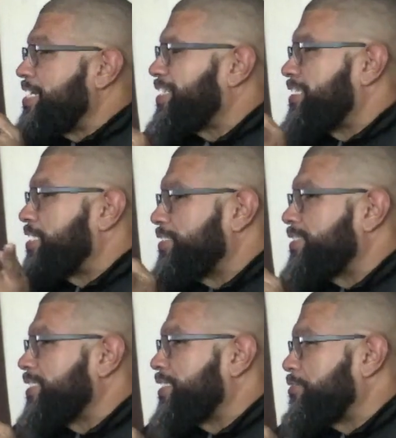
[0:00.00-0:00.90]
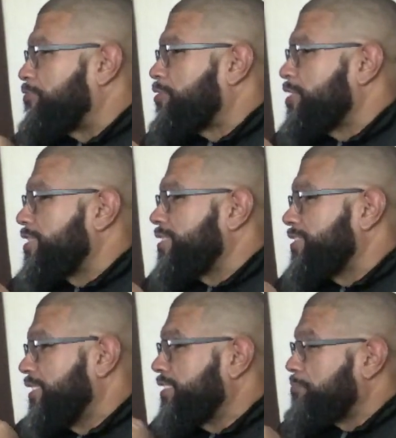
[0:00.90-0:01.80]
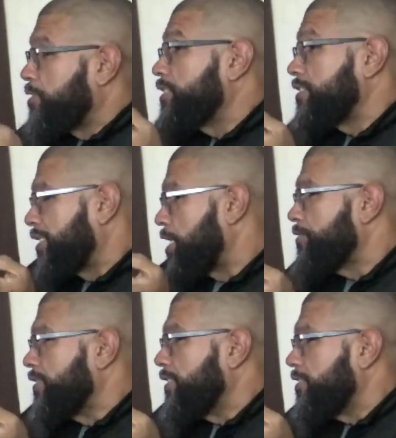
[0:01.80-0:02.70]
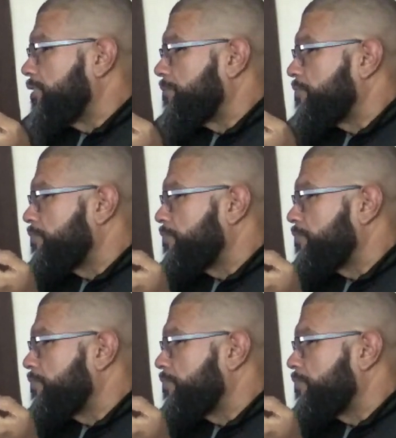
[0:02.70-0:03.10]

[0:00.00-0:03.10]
There's the 4th season, which is the current season.